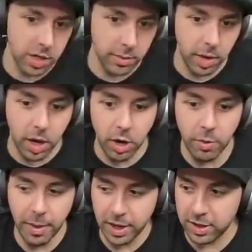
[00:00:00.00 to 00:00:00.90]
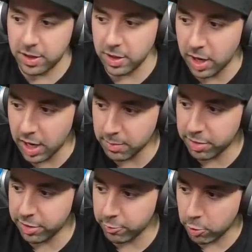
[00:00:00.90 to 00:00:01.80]
cam. Oh my god, I'm
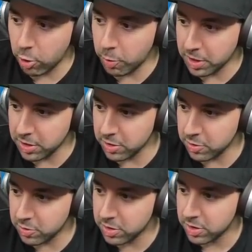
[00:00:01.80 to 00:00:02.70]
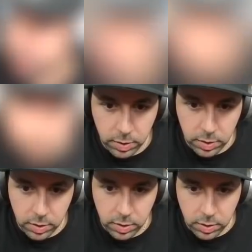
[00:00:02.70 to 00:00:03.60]
throwing, dude.
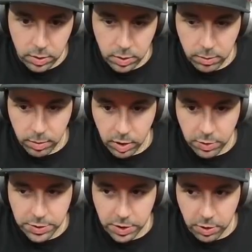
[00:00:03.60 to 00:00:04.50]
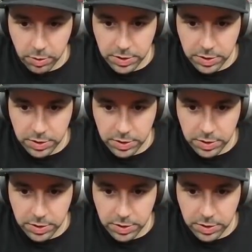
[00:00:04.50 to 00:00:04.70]
Low zero